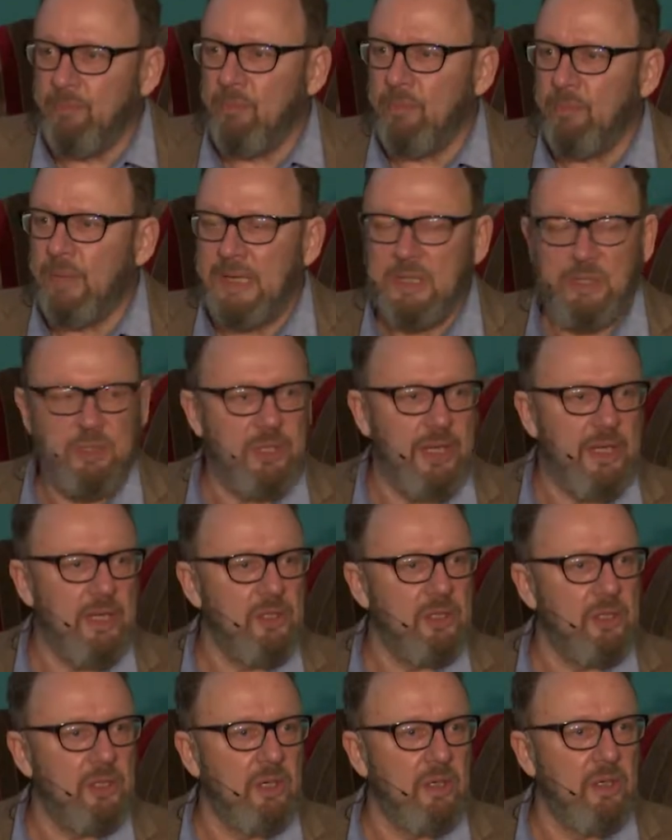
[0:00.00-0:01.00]
might
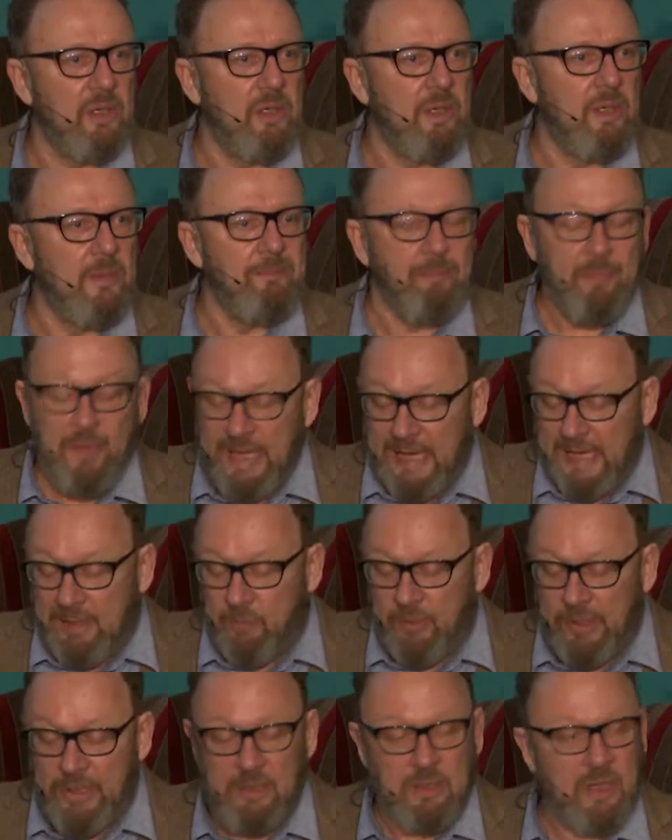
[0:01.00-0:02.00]
change. And
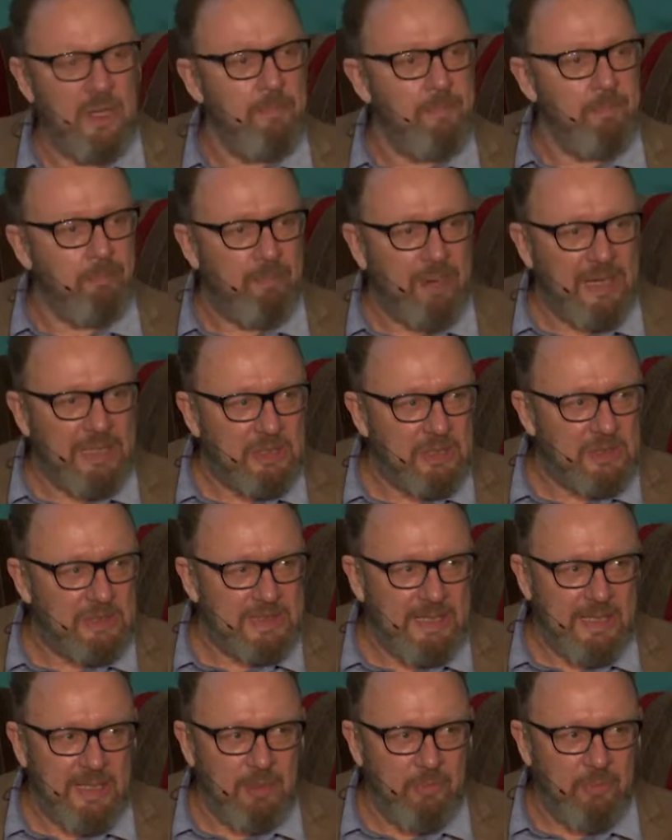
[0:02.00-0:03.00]
when budgets
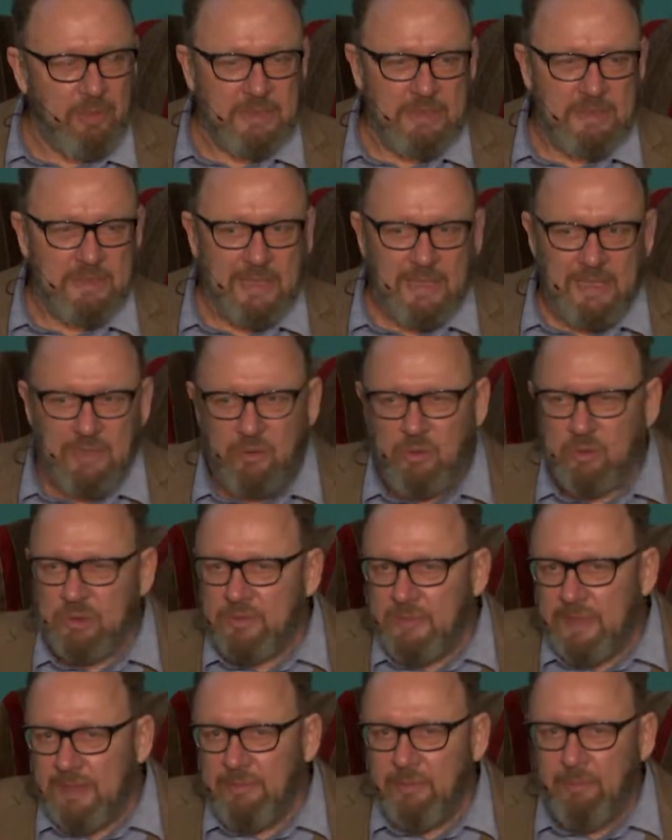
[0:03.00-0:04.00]
get a bit tight
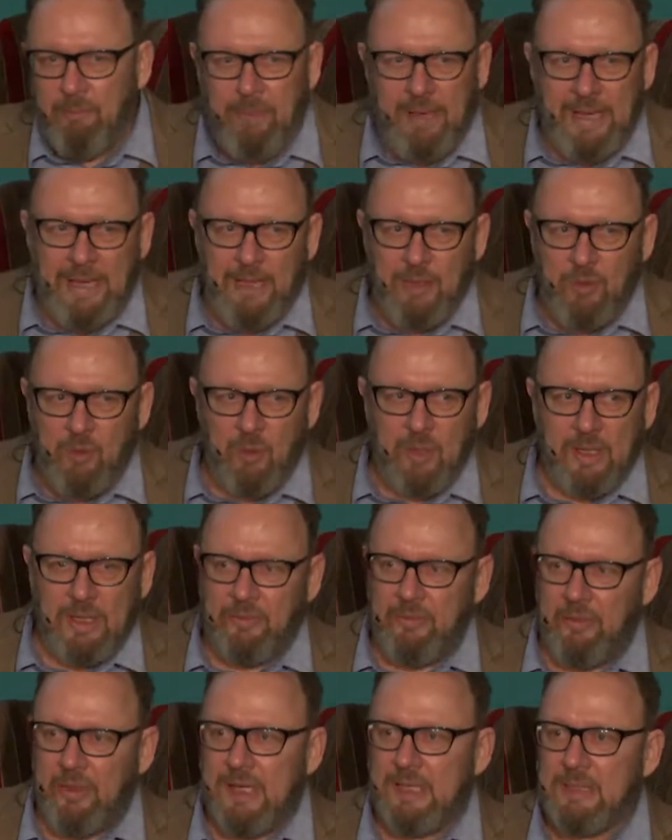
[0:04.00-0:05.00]
because we haven't planned
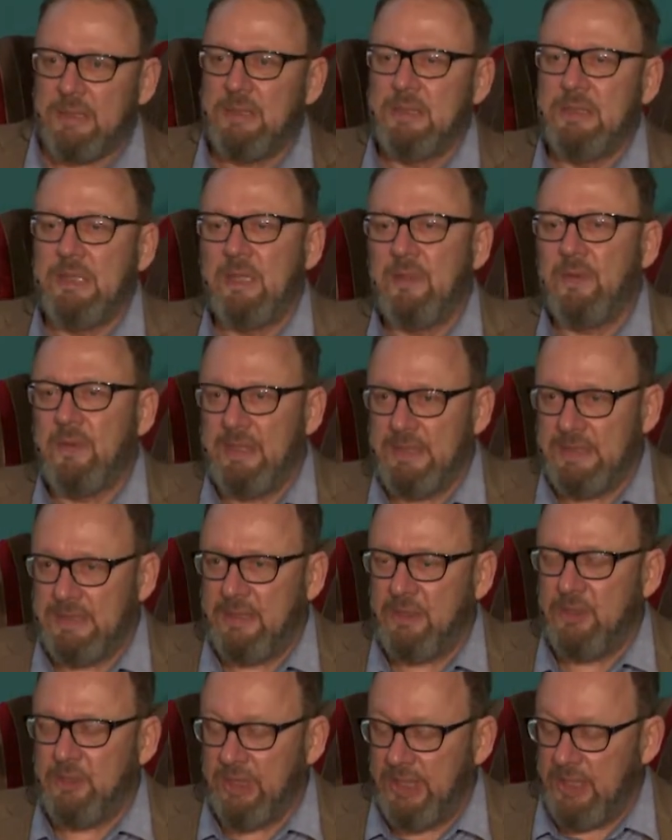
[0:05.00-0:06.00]
quite right, things
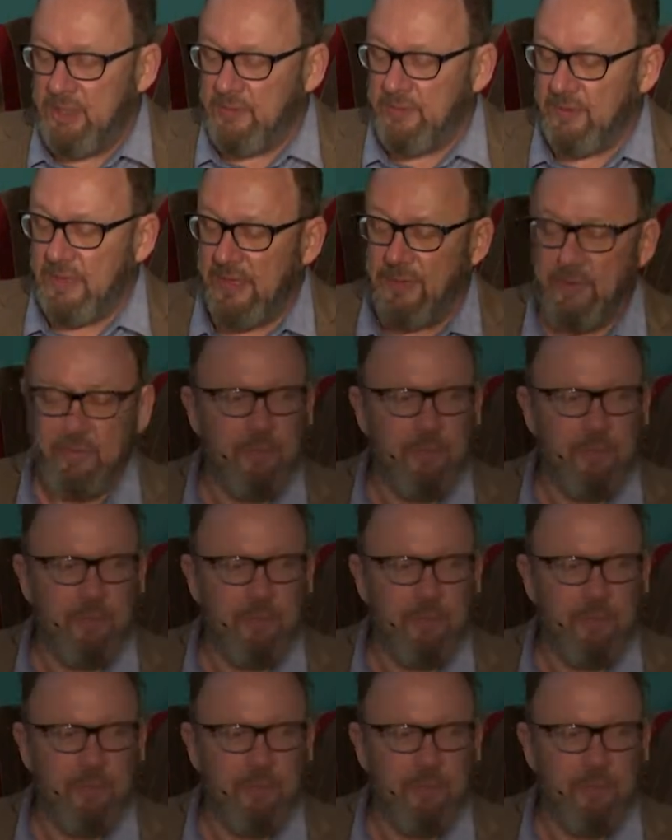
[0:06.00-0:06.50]
can change for other